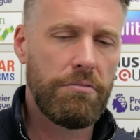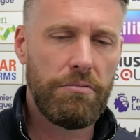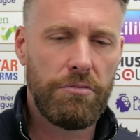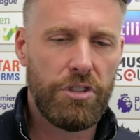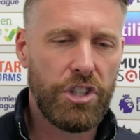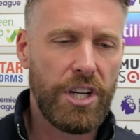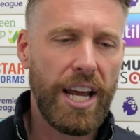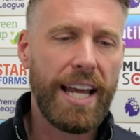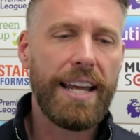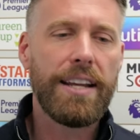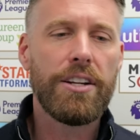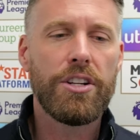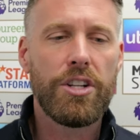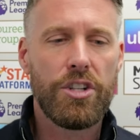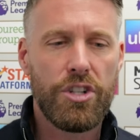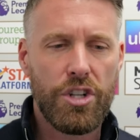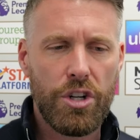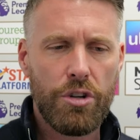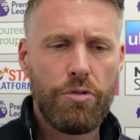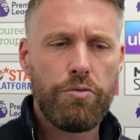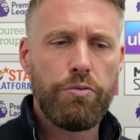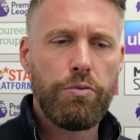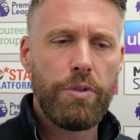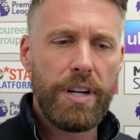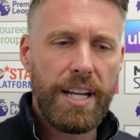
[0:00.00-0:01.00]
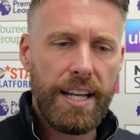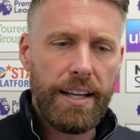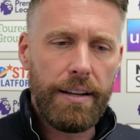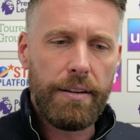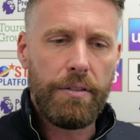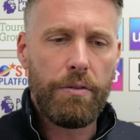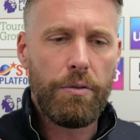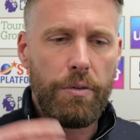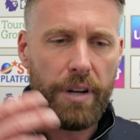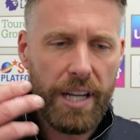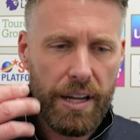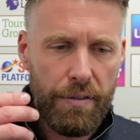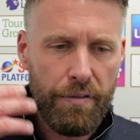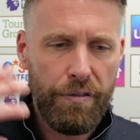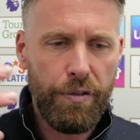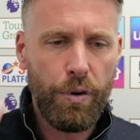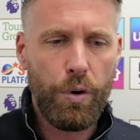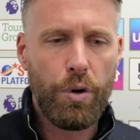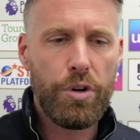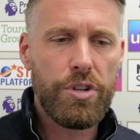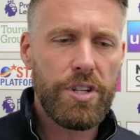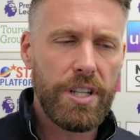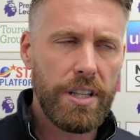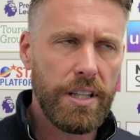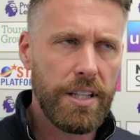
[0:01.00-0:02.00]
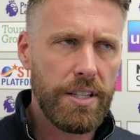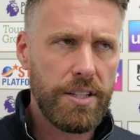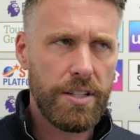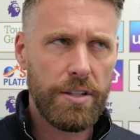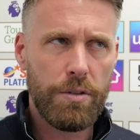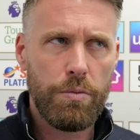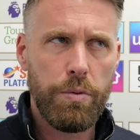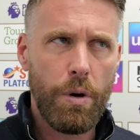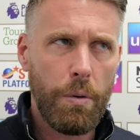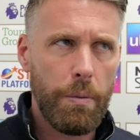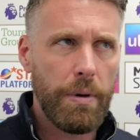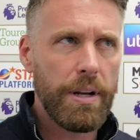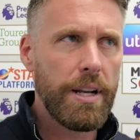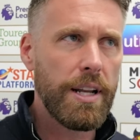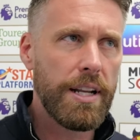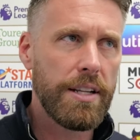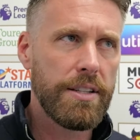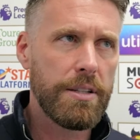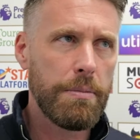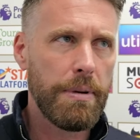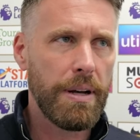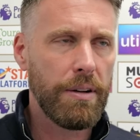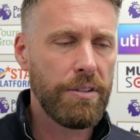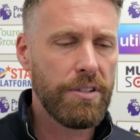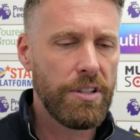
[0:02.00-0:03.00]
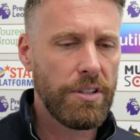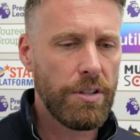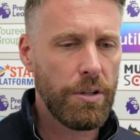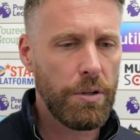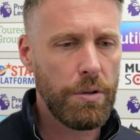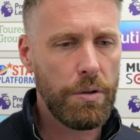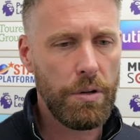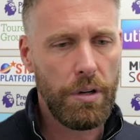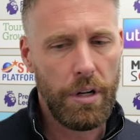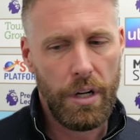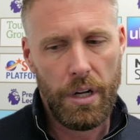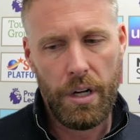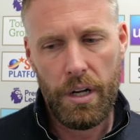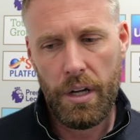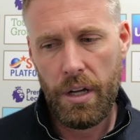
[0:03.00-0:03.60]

Changes, just reinforcing this is what we need to be able to do.